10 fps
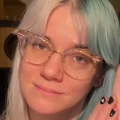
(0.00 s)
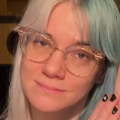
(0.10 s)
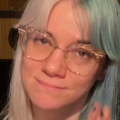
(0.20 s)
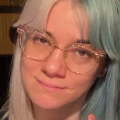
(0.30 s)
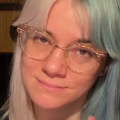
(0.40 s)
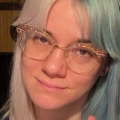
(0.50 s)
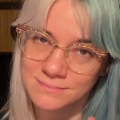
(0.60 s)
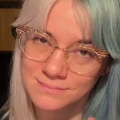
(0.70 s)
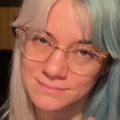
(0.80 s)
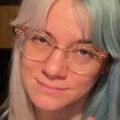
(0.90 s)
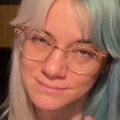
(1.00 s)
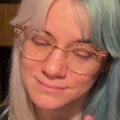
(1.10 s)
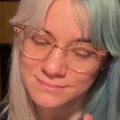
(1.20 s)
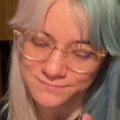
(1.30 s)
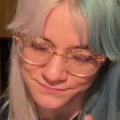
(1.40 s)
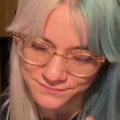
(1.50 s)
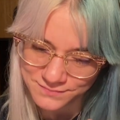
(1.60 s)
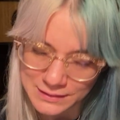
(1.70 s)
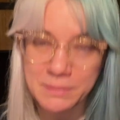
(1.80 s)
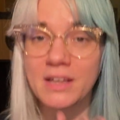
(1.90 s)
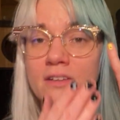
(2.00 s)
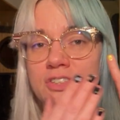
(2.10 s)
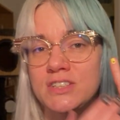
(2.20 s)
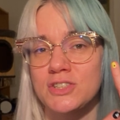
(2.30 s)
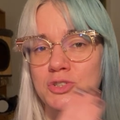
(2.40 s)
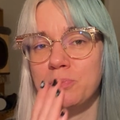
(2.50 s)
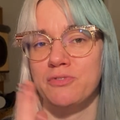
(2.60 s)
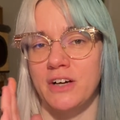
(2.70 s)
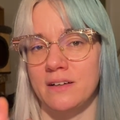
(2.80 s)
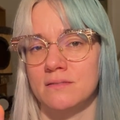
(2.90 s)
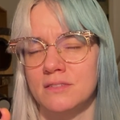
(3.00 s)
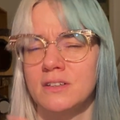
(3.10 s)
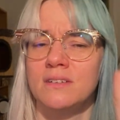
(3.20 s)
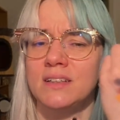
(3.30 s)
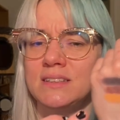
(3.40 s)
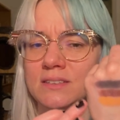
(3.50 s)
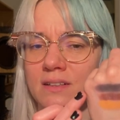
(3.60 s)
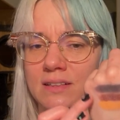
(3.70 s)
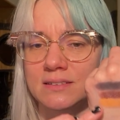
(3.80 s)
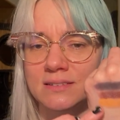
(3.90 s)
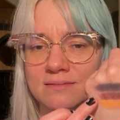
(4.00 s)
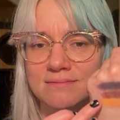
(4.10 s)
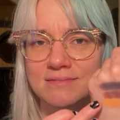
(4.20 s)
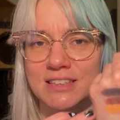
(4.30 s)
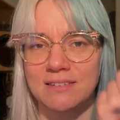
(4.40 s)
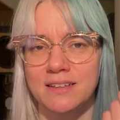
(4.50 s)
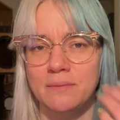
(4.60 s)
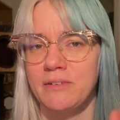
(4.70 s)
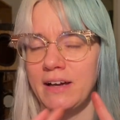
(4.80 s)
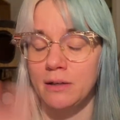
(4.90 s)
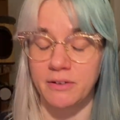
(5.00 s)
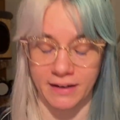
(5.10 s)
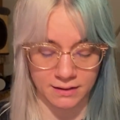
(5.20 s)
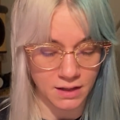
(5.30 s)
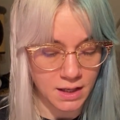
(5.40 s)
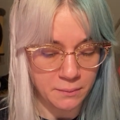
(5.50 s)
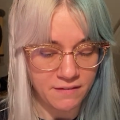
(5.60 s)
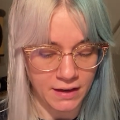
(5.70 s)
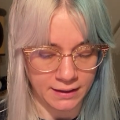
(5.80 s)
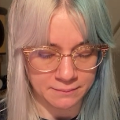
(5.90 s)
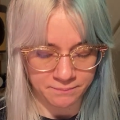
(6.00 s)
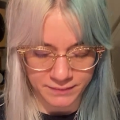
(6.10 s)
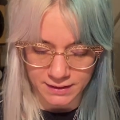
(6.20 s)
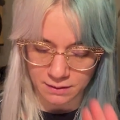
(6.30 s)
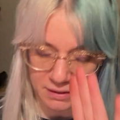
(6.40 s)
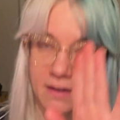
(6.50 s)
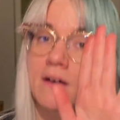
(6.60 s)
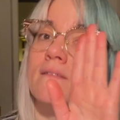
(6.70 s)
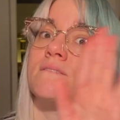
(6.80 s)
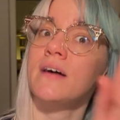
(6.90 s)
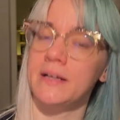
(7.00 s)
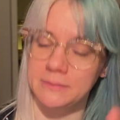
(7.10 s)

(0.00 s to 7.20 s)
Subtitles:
I mean, the other shades are super fun, or these two at least. So it'll be fine. It'll be fine. It'll be fine. It'll be fine.